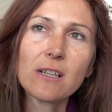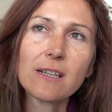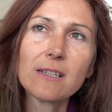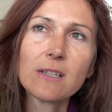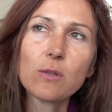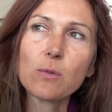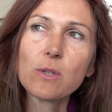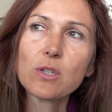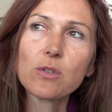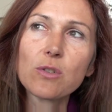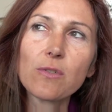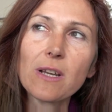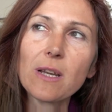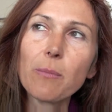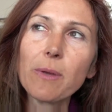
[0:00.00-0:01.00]
and we should
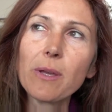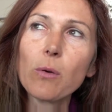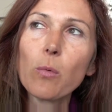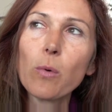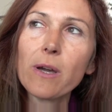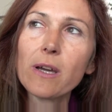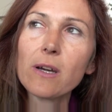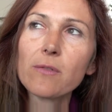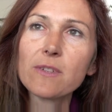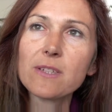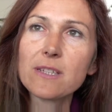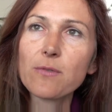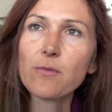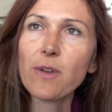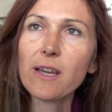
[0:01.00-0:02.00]
really be aware of
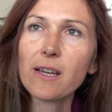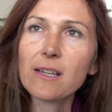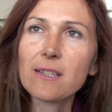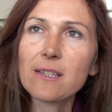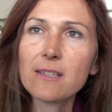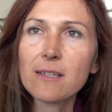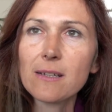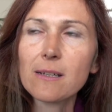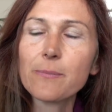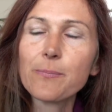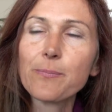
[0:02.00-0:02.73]
this fact.